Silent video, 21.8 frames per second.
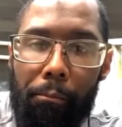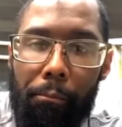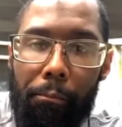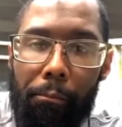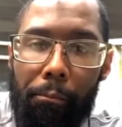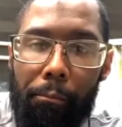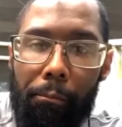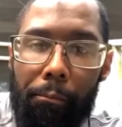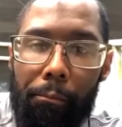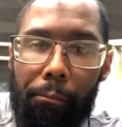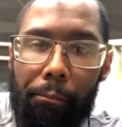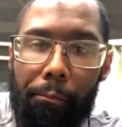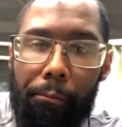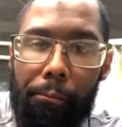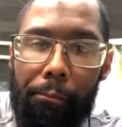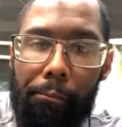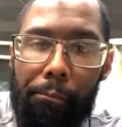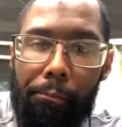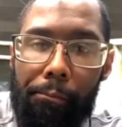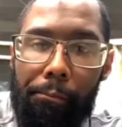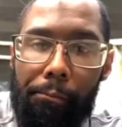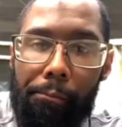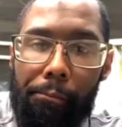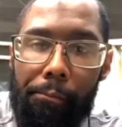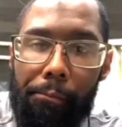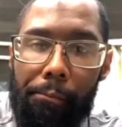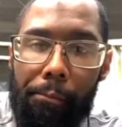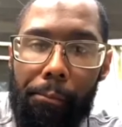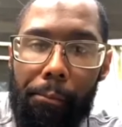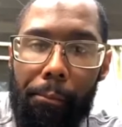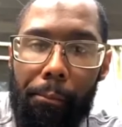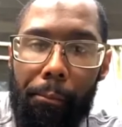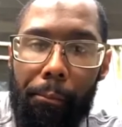
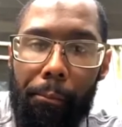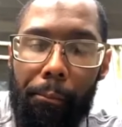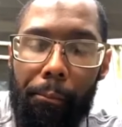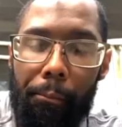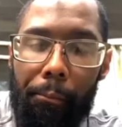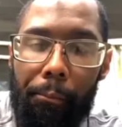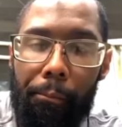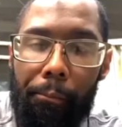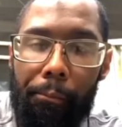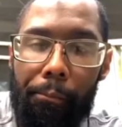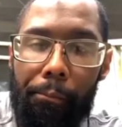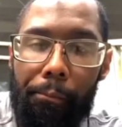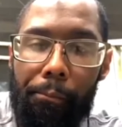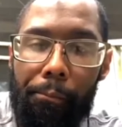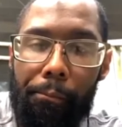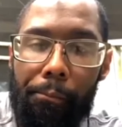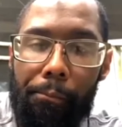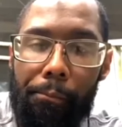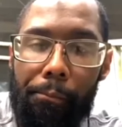No words are spoken by the person on screen.